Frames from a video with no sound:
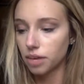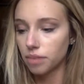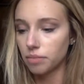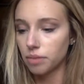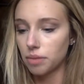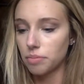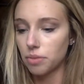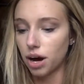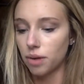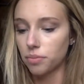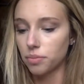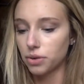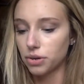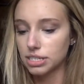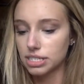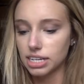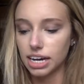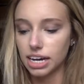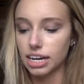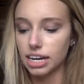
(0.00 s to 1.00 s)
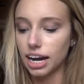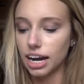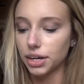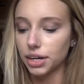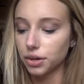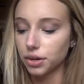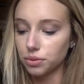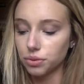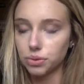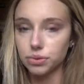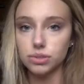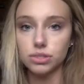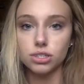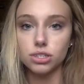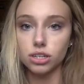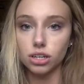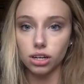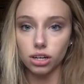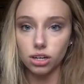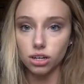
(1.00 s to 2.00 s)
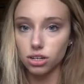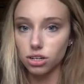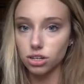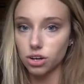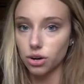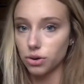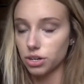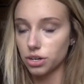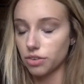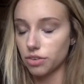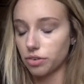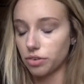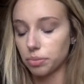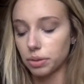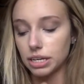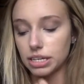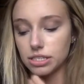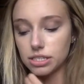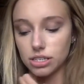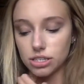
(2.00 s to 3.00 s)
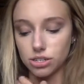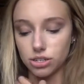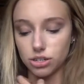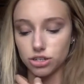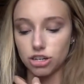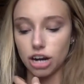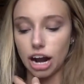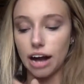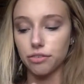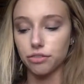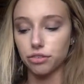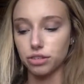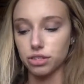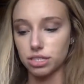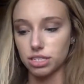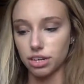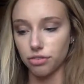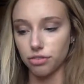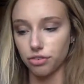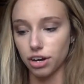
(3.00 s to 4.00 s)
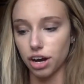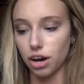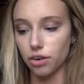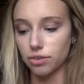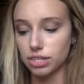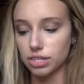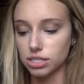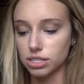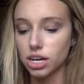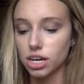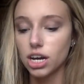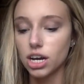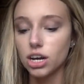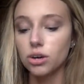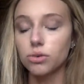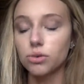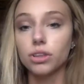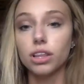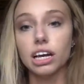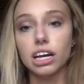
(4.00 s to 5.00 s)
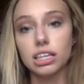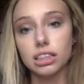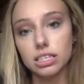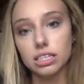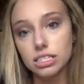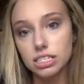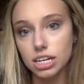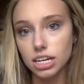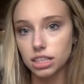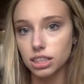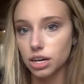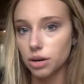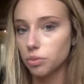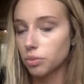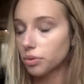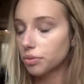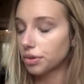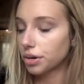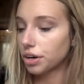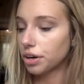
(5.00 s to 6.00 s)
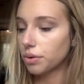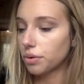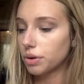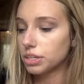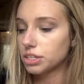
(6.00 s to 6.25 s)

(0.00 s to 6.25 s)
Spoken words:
My mom always had it out, and we went to go to different places or travel and stuff. We always would look at the state that we were going